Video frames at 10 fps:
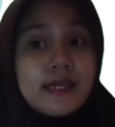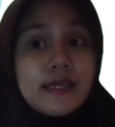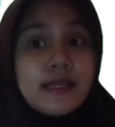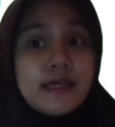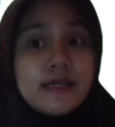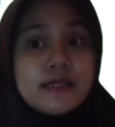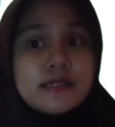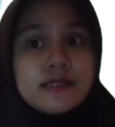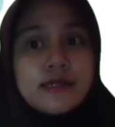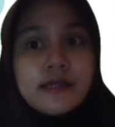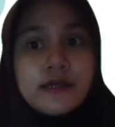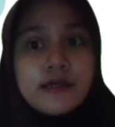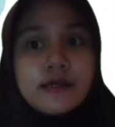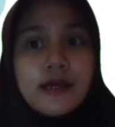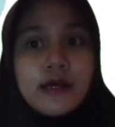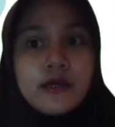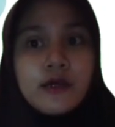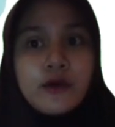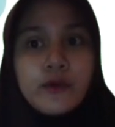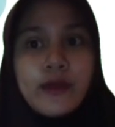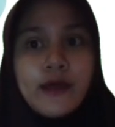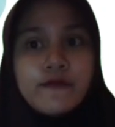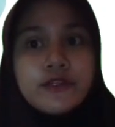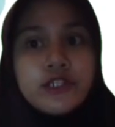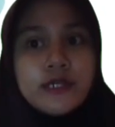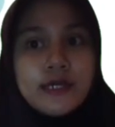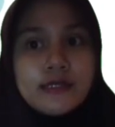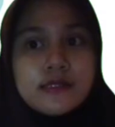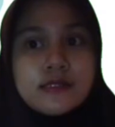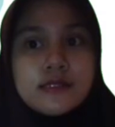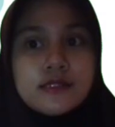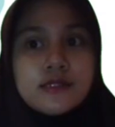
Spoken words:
It is here that we have a chance